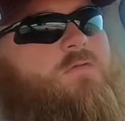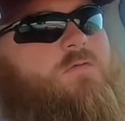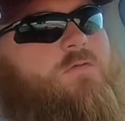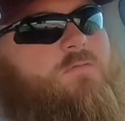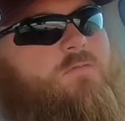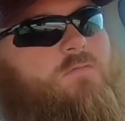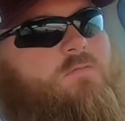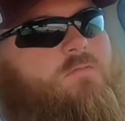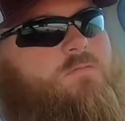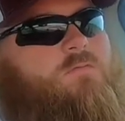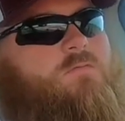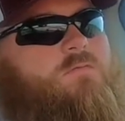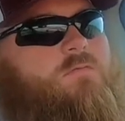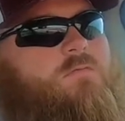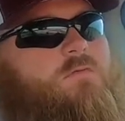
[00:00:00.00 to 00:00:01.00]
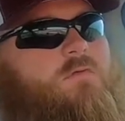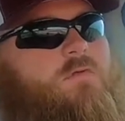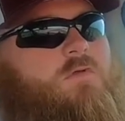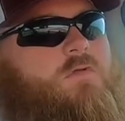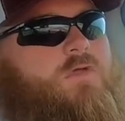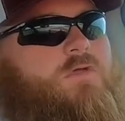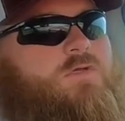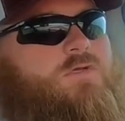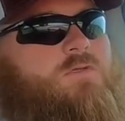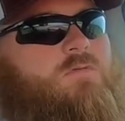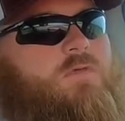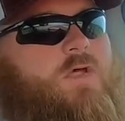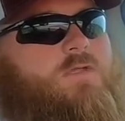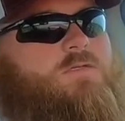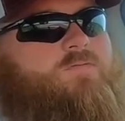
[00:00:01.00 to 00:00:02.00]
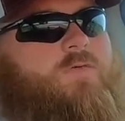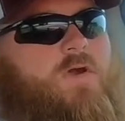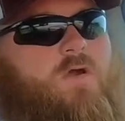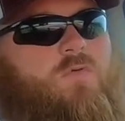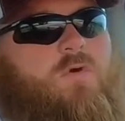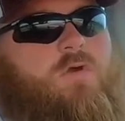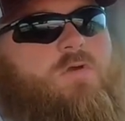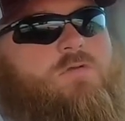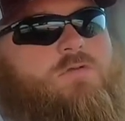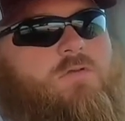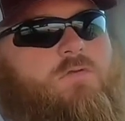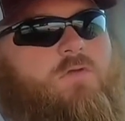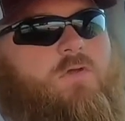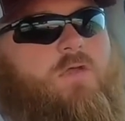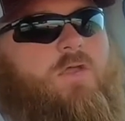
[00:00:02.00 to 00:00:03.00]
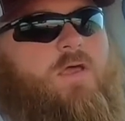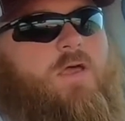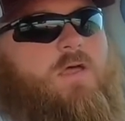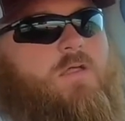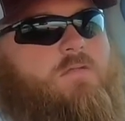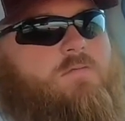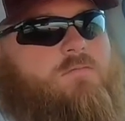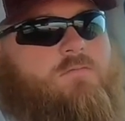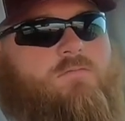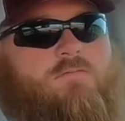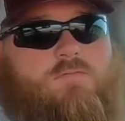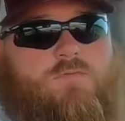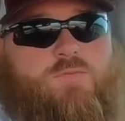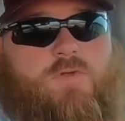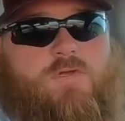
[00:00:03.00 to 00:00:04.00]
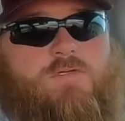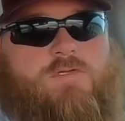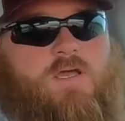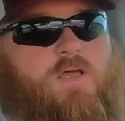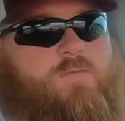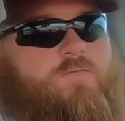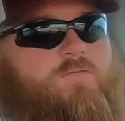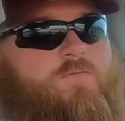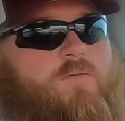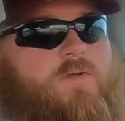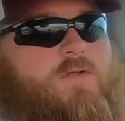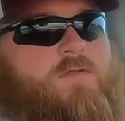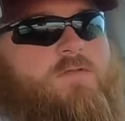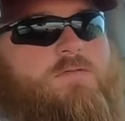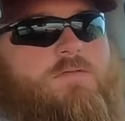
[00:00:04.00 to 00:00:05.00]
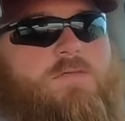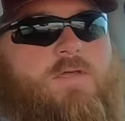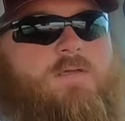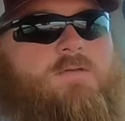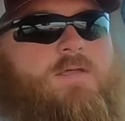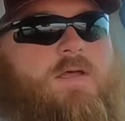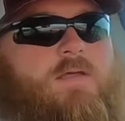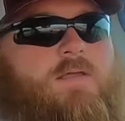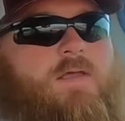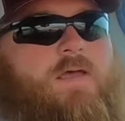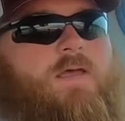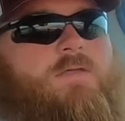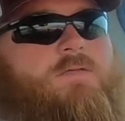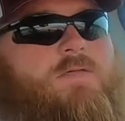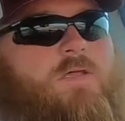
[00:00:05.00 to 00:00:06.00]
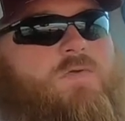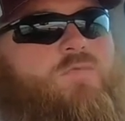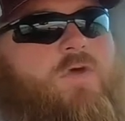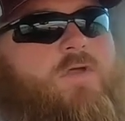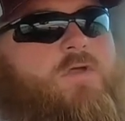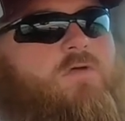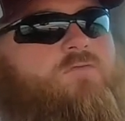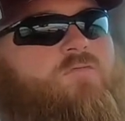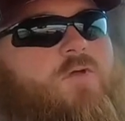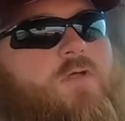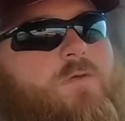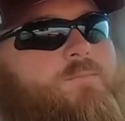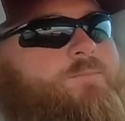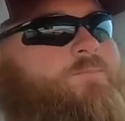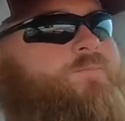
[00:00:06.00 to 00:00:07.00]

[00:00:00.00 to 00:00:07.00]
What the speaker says: and shooting lots of fireworks and cooking out and spending time with friends and things like that, celebrating our freedom.